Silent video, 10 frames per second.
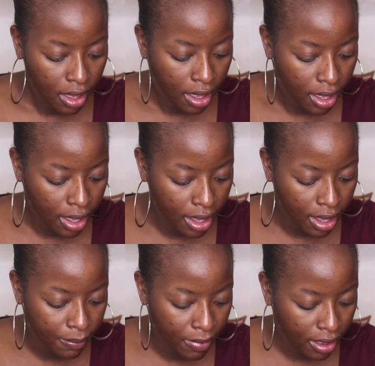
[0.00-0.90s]

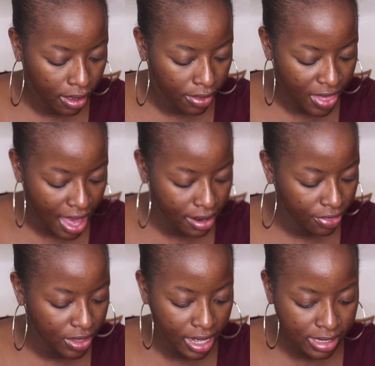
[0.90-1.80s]

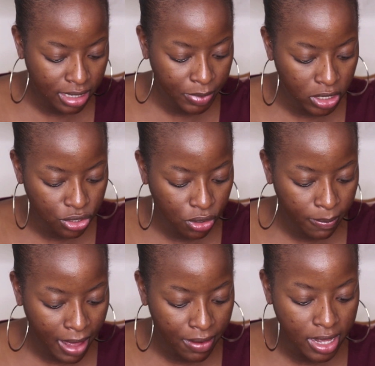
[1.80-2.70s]
Then the next thing I'm going to talk
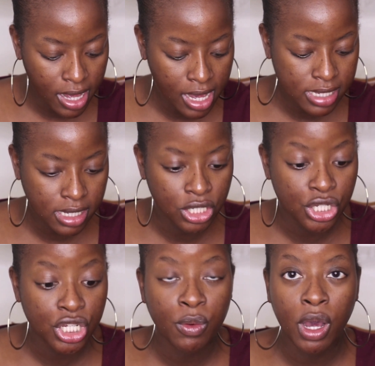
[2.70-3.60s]
about is a
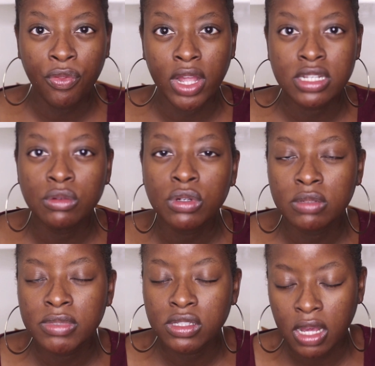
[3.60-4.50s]
duo. They don't
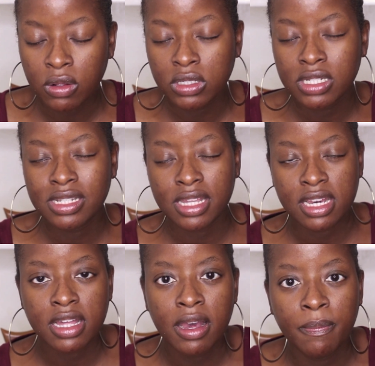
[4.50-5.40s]
come sold
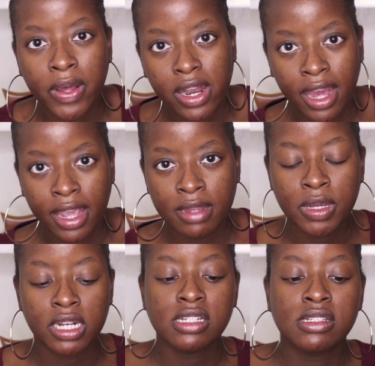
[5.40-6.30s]
together, but I'm
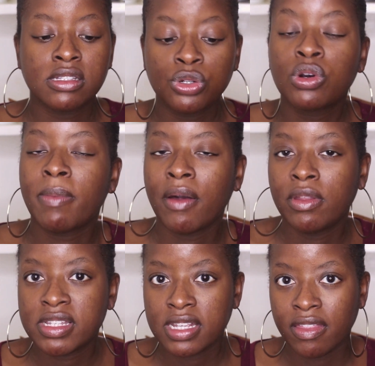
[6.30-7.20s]
going to just talk about
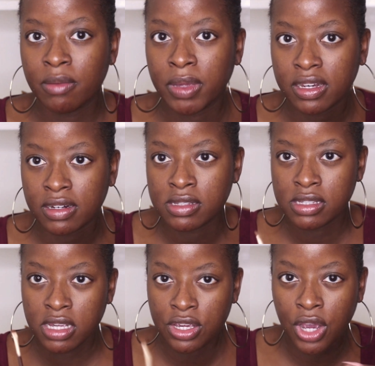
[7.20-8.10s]
them together because
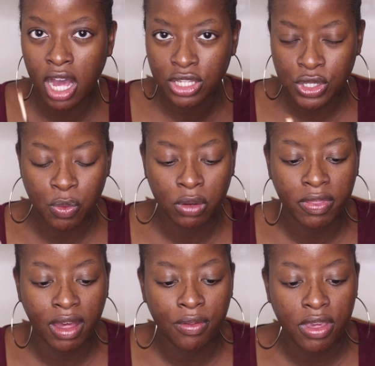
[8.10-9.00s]
you can't use one
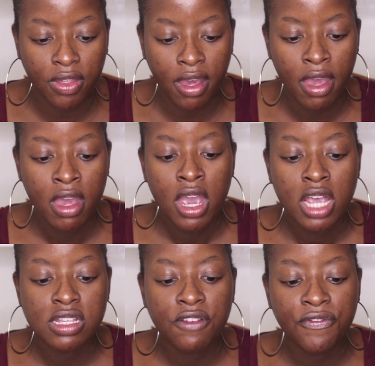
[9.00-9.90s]
without the other.
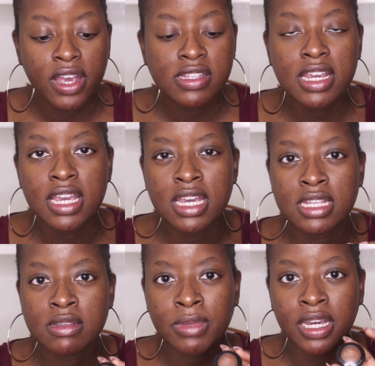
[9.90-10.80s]
So the first
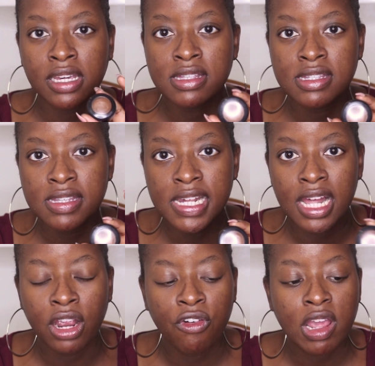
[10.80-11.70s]
is my
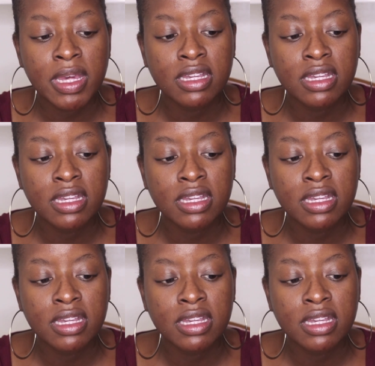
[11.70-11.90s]
concealer, creamy